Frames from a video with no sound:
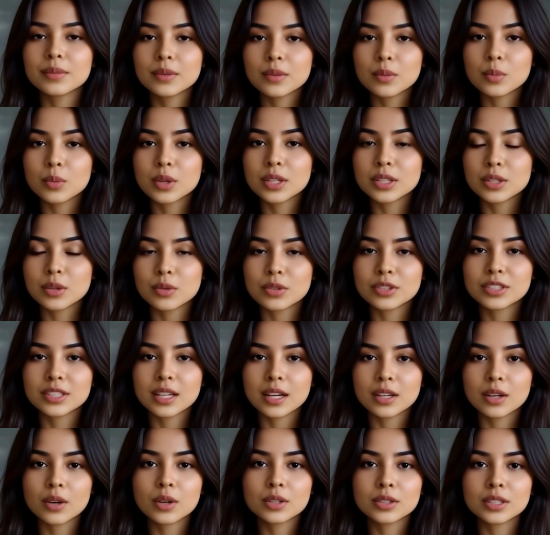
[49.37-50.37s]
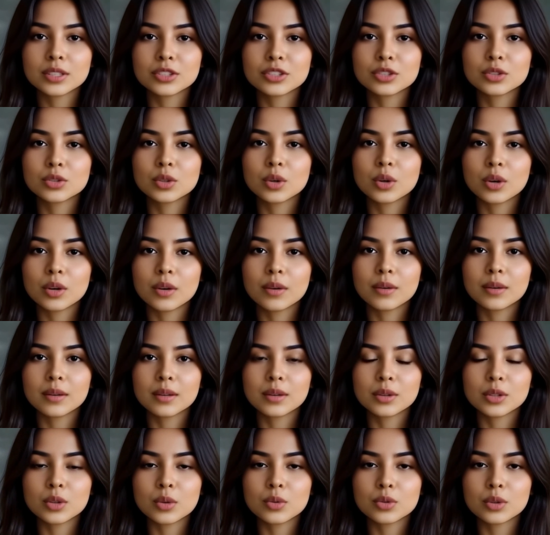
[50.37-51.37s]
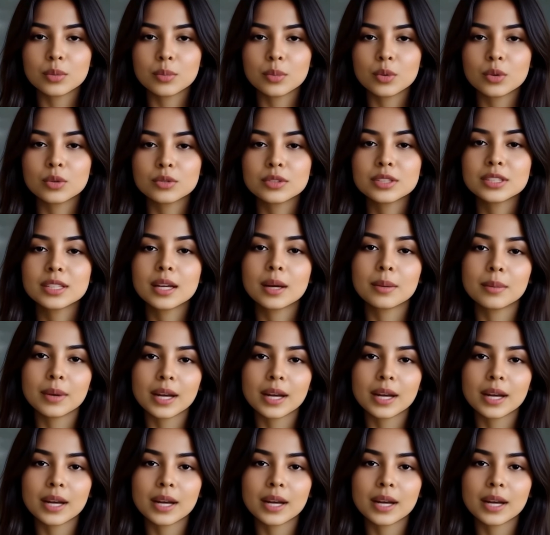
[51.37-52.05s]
When you suck on a straw, you remove some